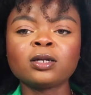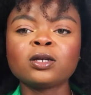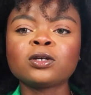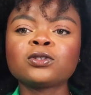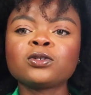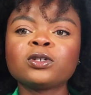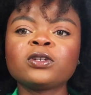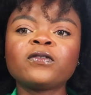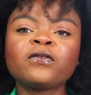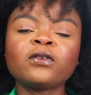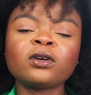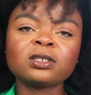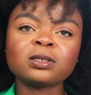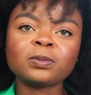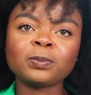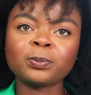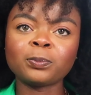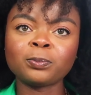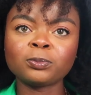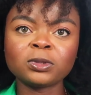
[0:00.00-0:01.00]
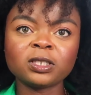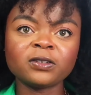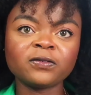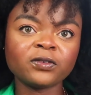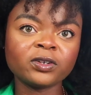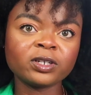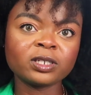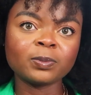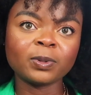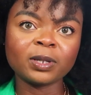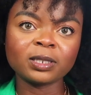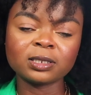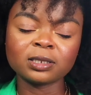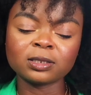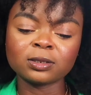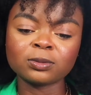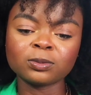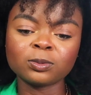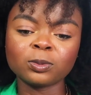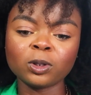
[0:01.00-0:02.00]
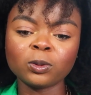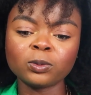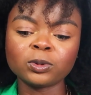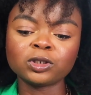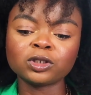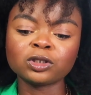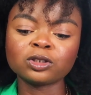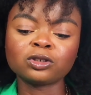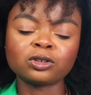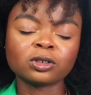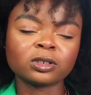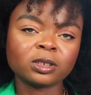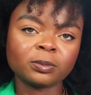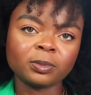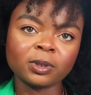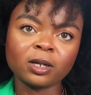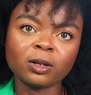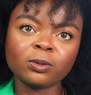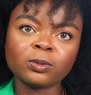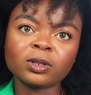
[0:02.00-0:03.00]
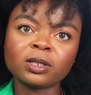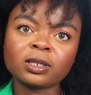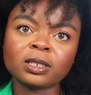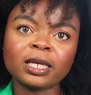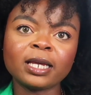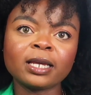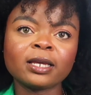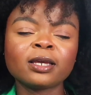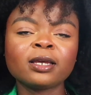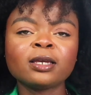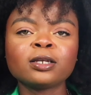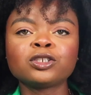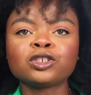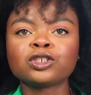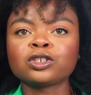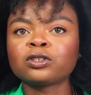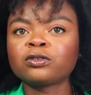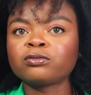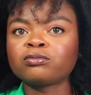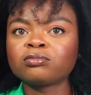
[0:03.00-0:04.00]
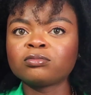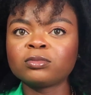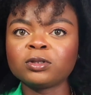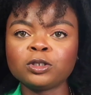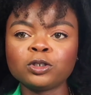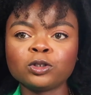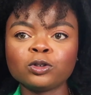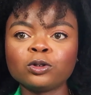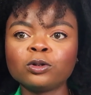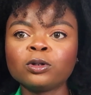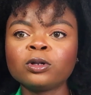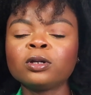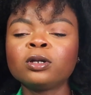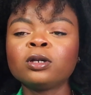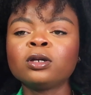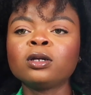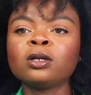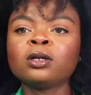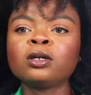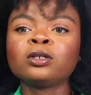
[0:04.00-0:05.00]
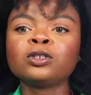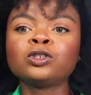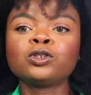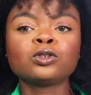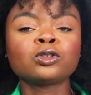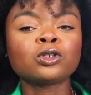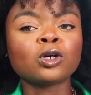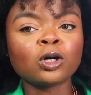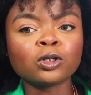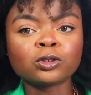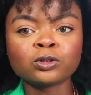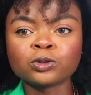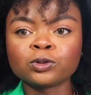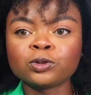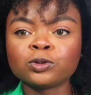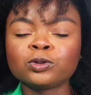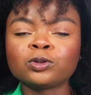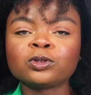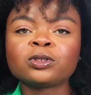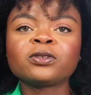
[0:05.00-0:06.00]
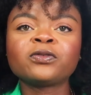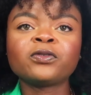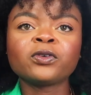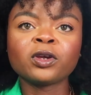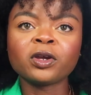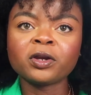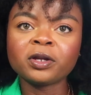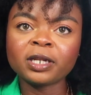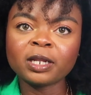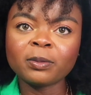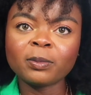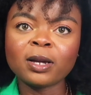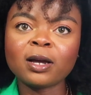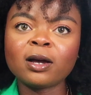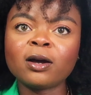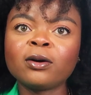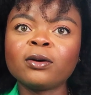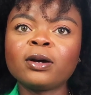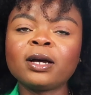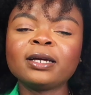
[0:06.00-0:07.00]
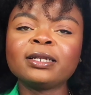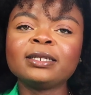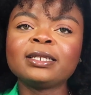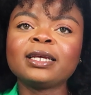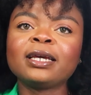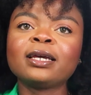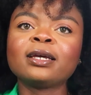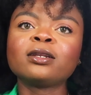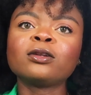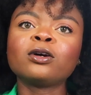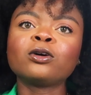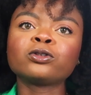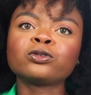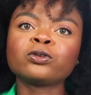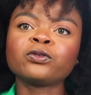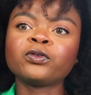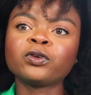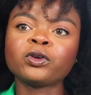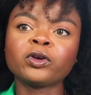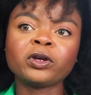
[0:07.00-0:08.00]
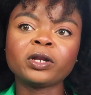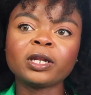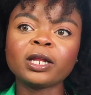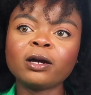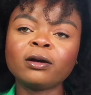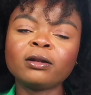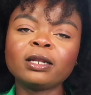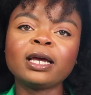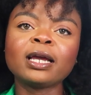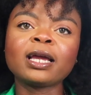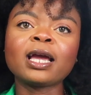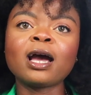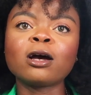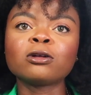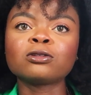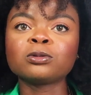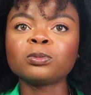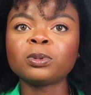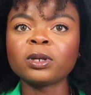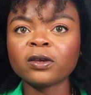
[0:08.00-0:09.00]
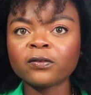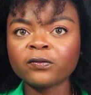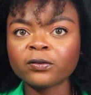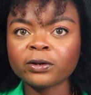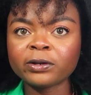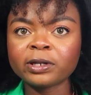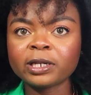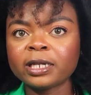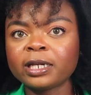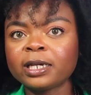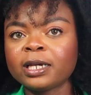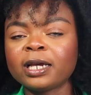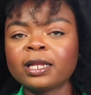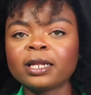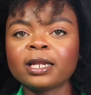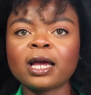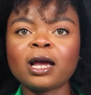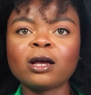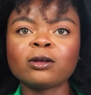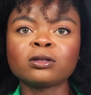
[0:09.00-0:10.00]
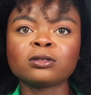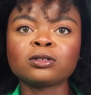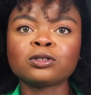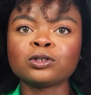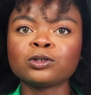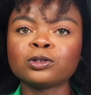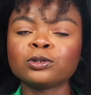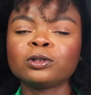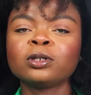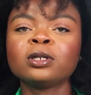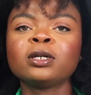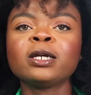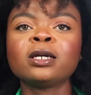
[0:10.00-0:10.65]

So the first path is what we just talked about, with like just, you know, those hurdles, figuring them out, and then also figuring out like how to pay for it and how to